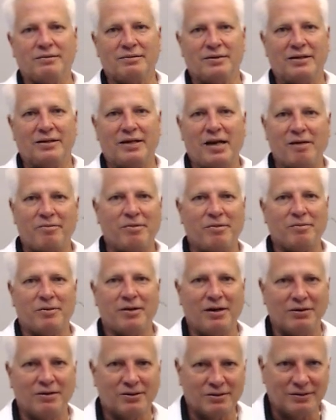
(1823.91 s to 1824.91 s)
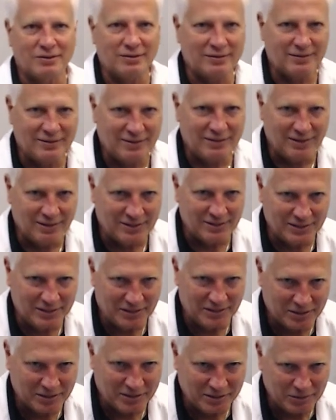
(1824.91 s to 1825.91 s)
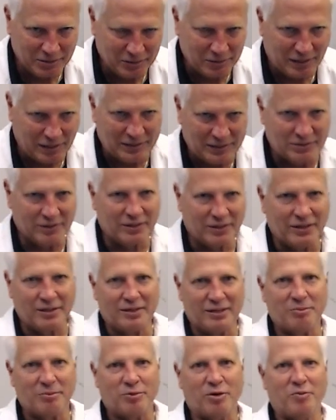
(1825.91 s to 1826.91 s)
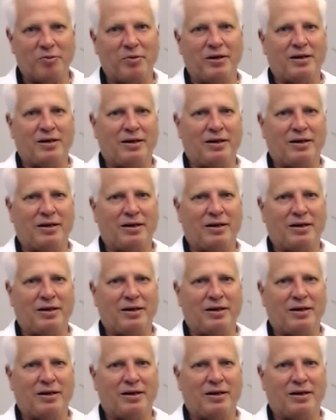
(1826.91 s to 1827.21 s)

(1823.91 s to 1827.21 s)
And I remember I was a young dude. I started getting into propane.